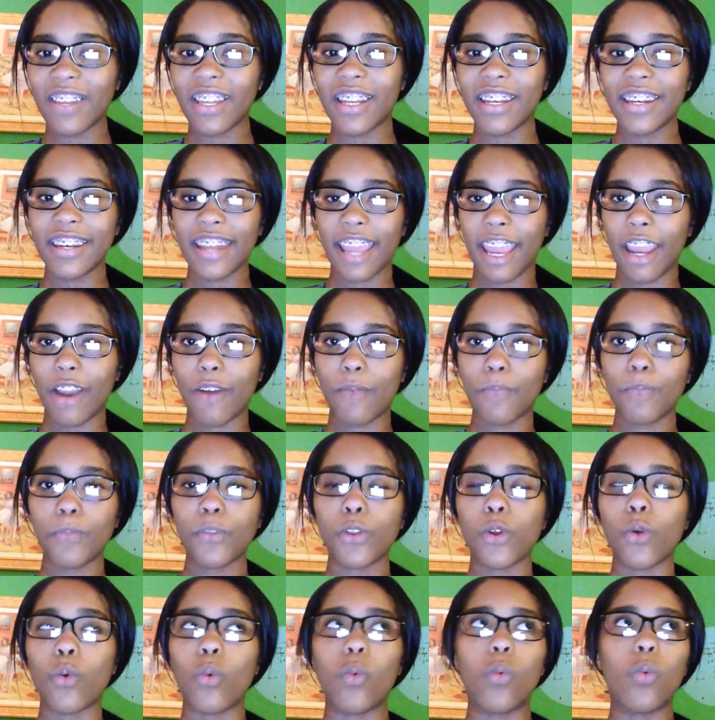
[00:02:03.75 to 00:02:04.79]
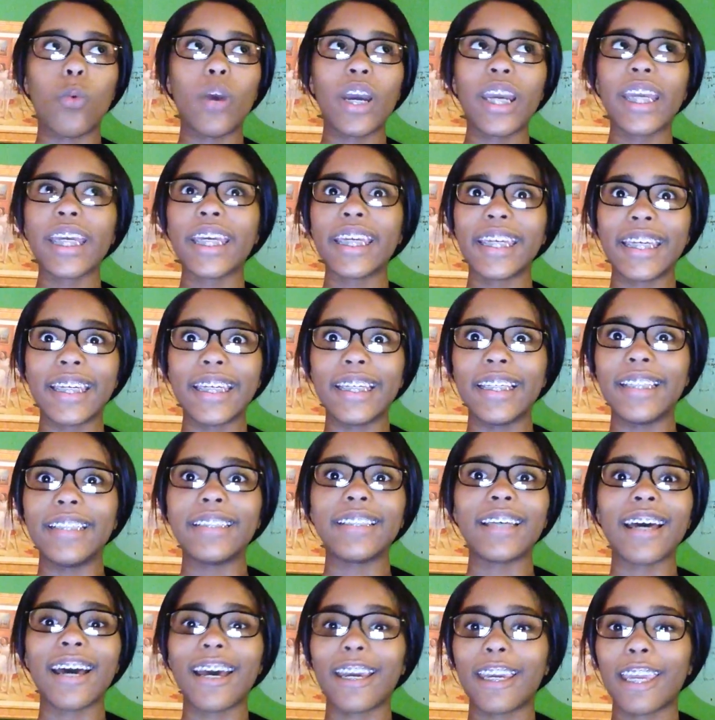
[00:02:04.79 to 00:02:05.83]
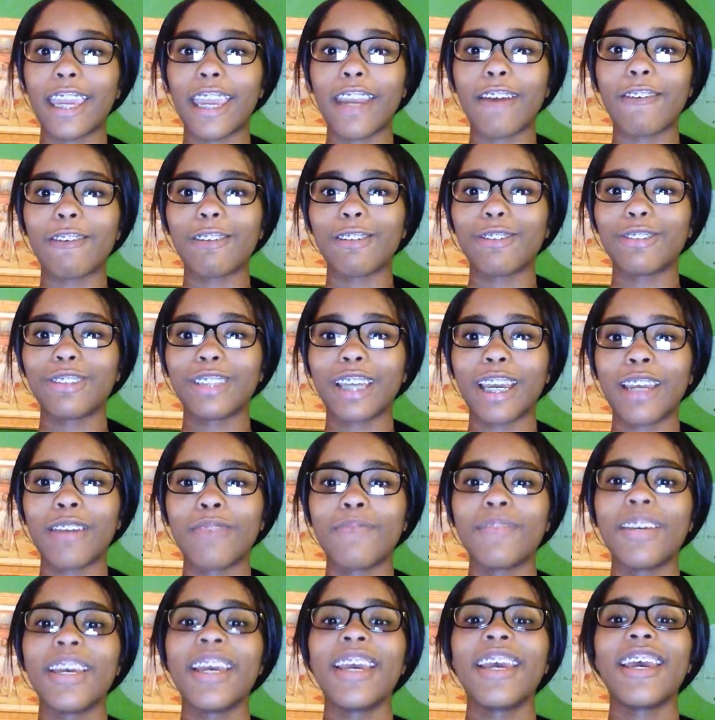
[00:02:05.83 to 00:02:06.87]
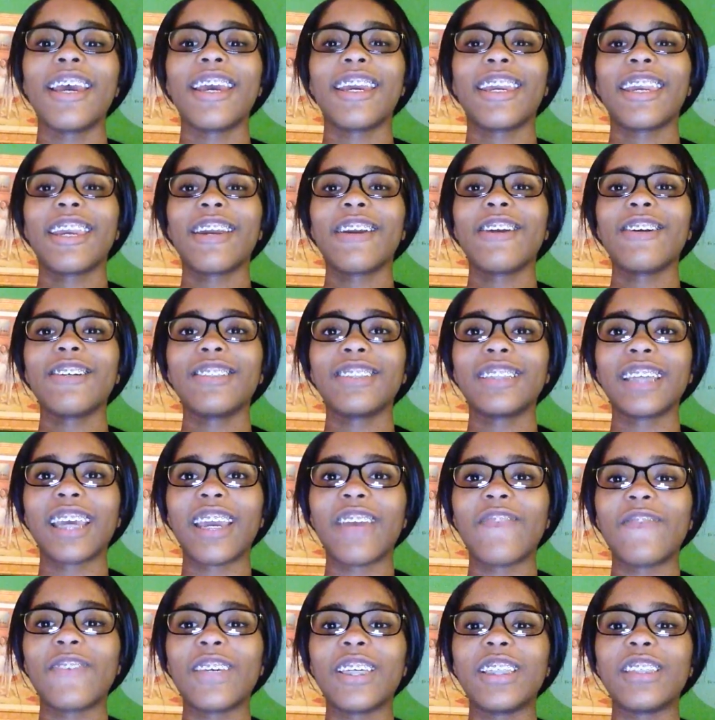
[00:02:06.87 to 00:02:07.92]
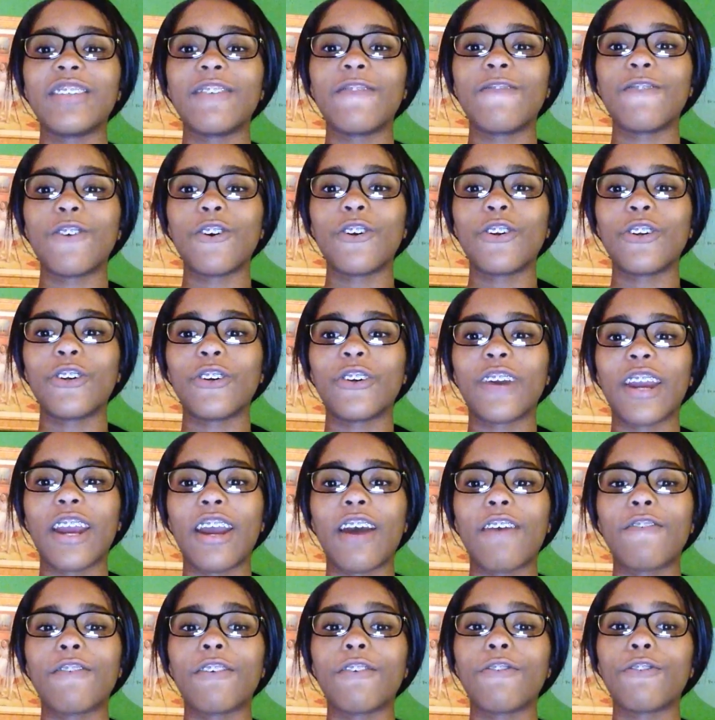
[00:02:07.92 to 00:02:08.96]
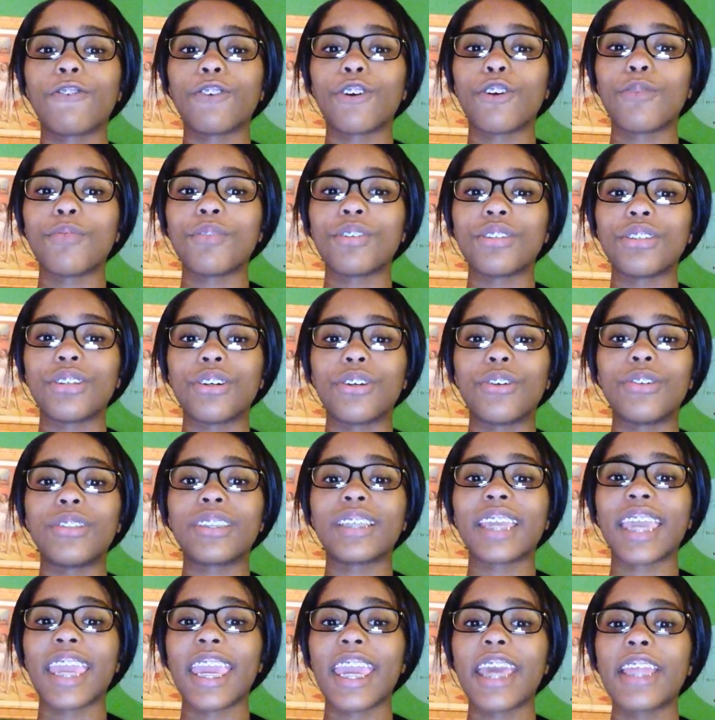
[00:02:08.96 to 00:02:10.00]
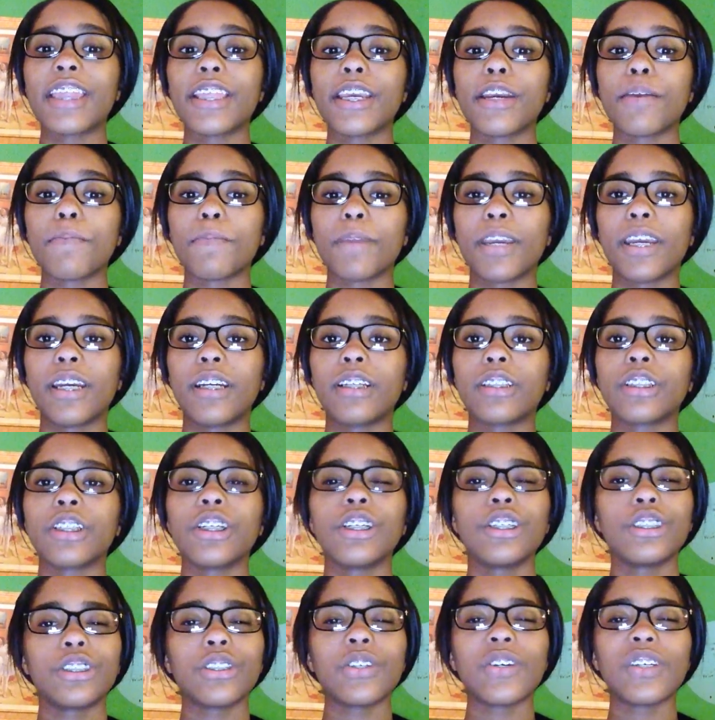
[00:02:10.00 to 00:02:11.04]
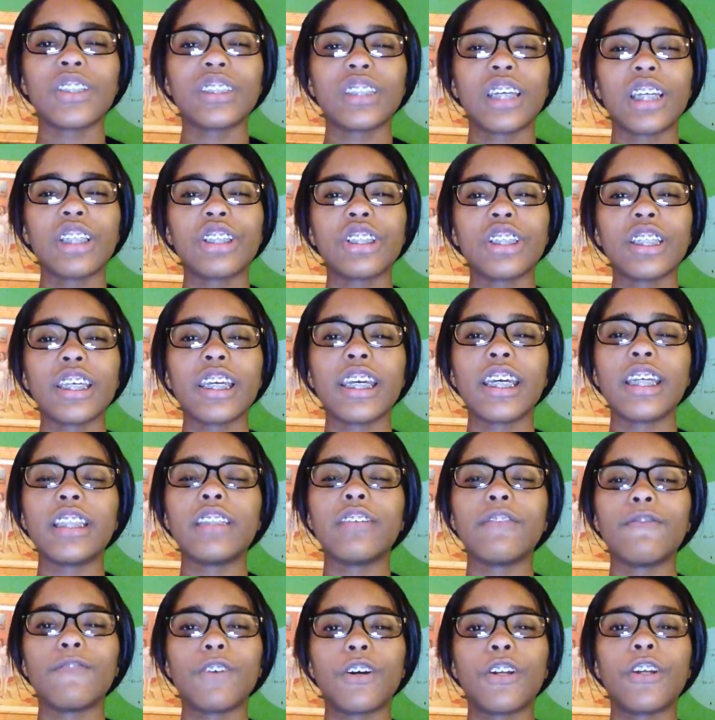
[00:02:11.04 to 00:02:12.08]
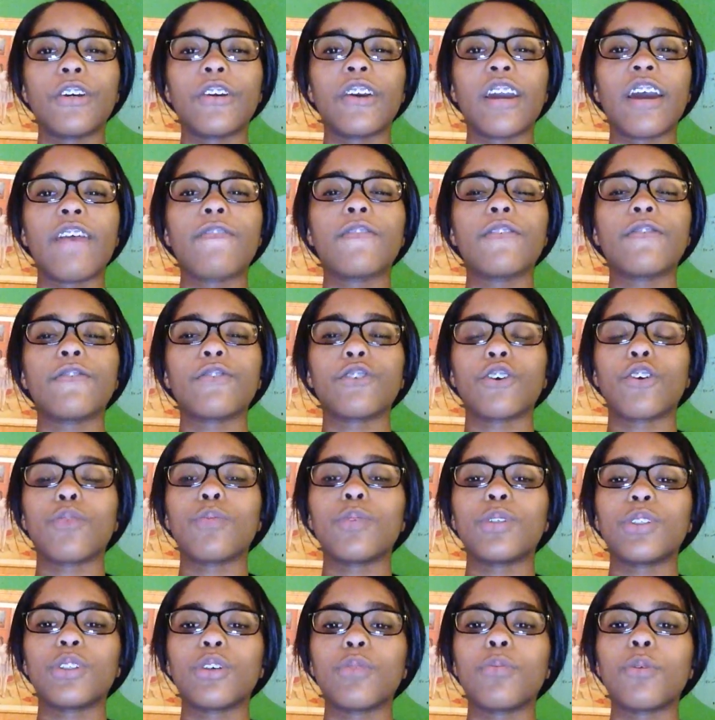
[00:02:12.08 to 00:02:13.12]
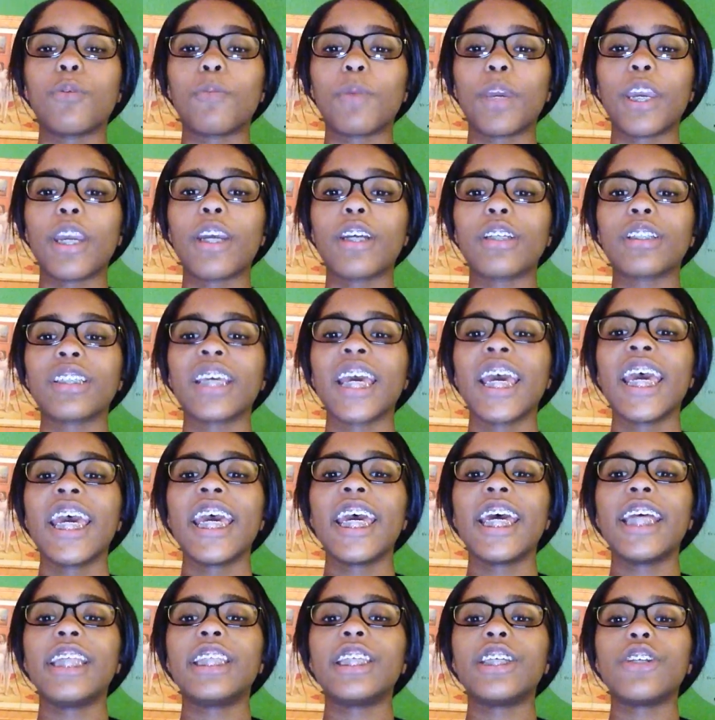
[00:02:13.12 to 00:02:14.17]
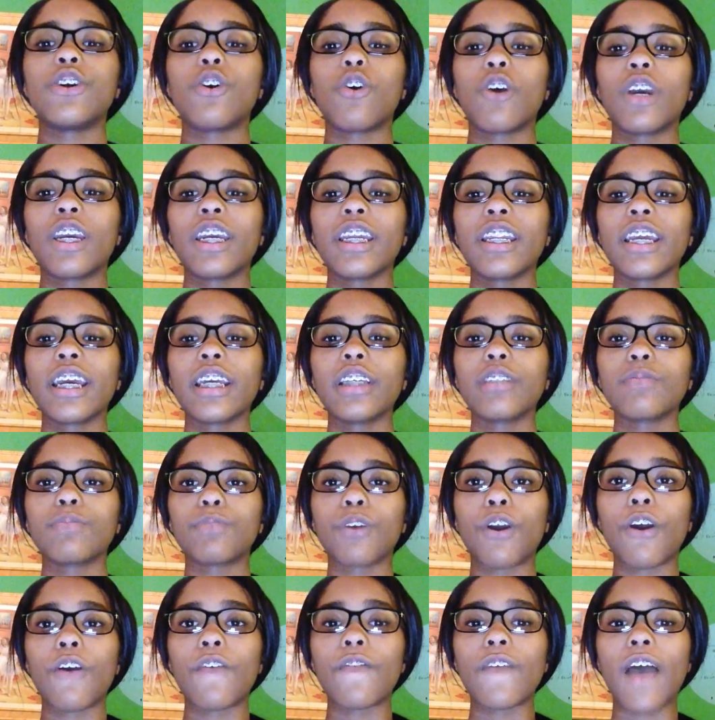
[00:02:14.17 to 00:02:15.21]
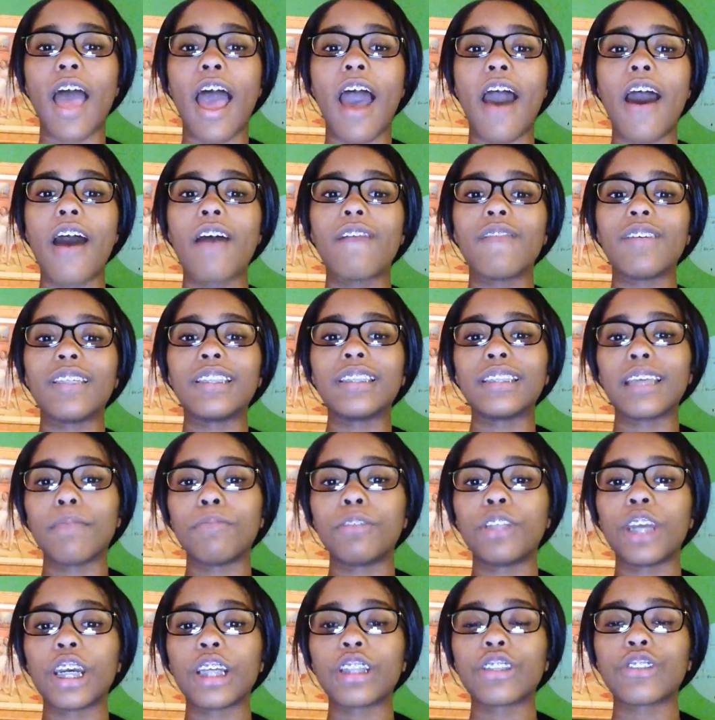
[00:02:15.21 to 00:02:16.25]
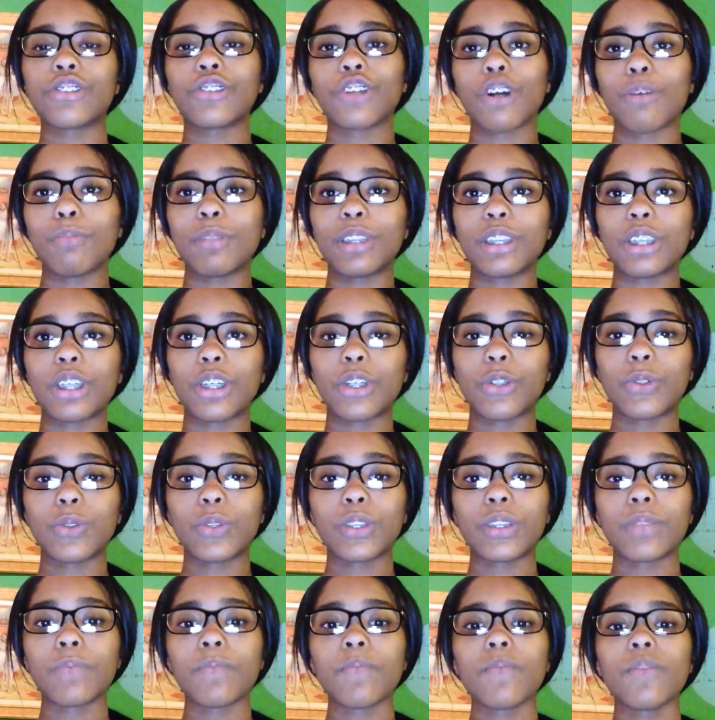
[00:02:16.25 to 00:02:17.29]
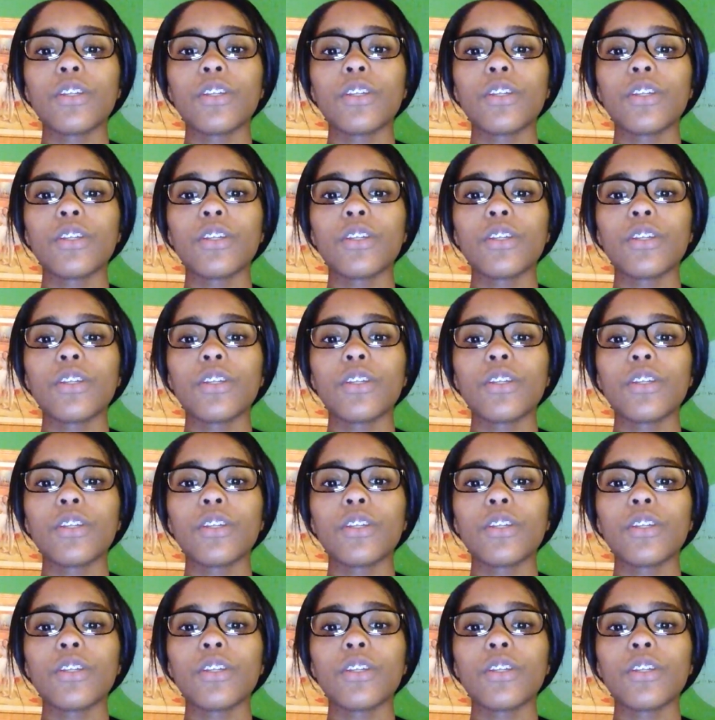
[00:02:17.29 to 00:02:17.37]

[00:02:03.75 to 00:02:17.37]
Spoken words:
Now, what is a karyotype? A karyotype is a photograph of chromosomes and their pairs. So essentially, it's a photograph of chromosomal pairs. It's an organized profile of a subject's chromosomes.